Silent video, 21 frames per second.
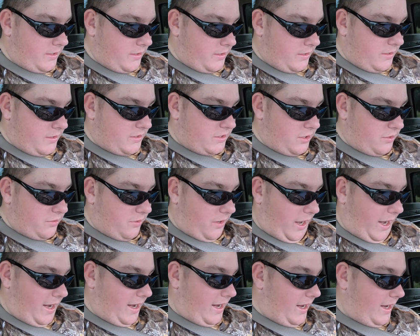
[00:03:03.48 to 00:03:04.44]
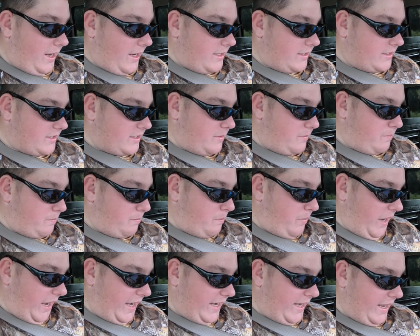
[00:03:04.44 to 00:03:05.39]
Well, that so, works pretty and good some
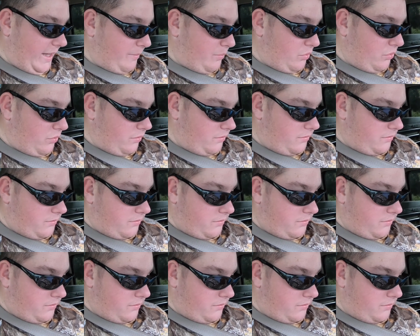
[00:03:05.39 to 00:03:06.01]
pineapple.